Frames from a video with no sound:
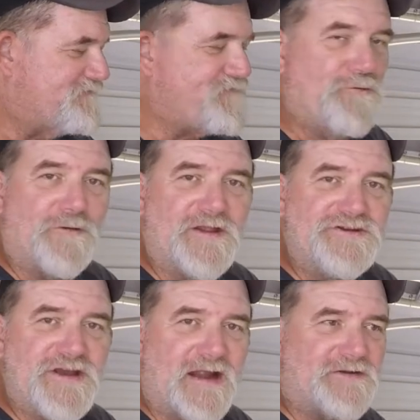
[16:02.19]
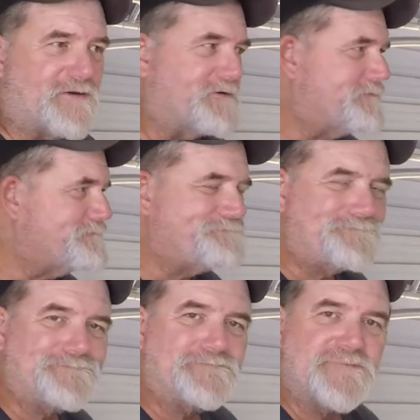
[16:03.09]
Fuel injector.
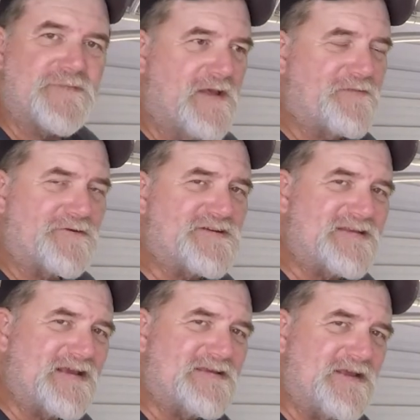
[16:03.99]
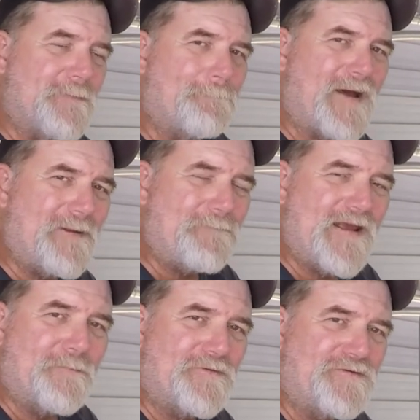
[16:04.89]
There's things that you might
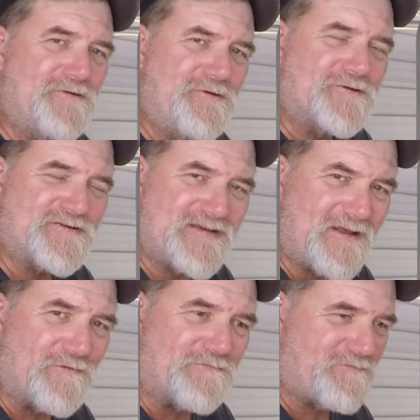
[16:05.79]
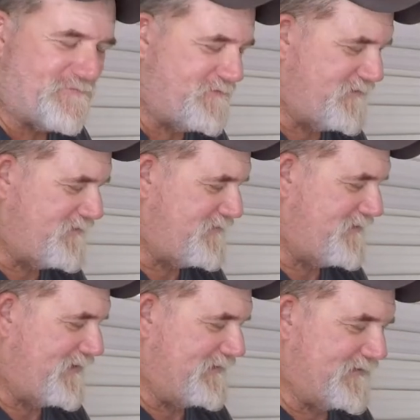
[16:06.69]
be able to do yourself,
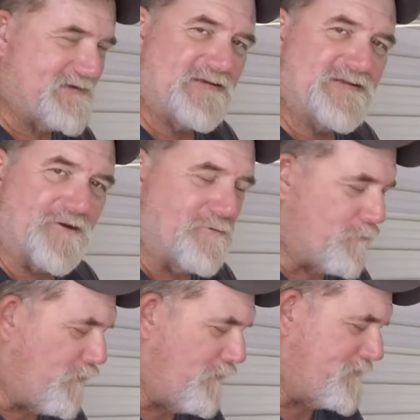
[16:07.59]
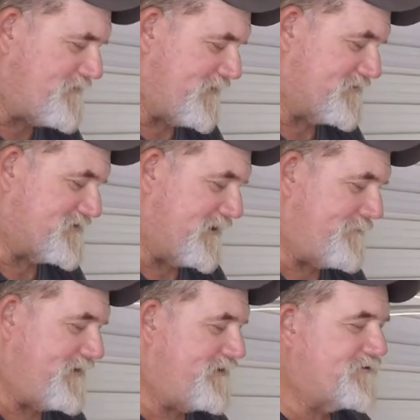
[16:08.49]
unless it's under warranty or something,
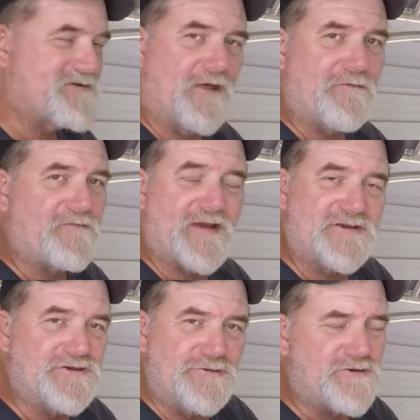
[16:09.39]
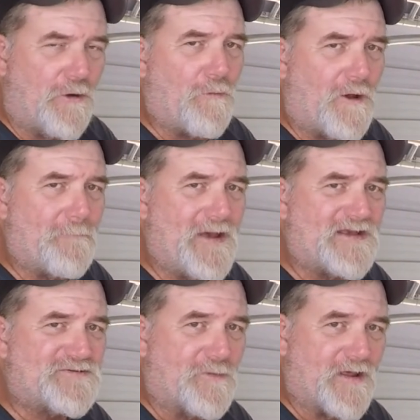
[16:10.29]
and then there's other things you don't want to
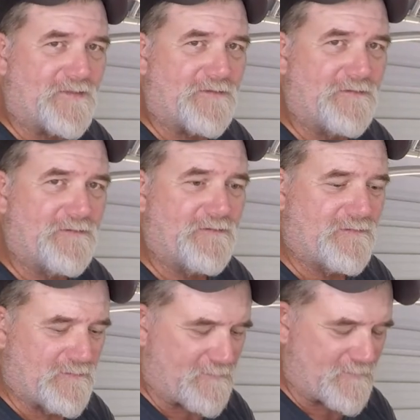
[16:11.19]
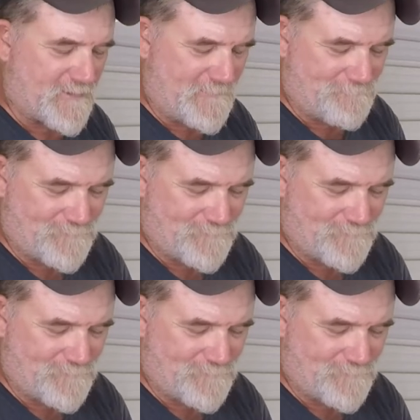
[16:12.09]
mess with, all right?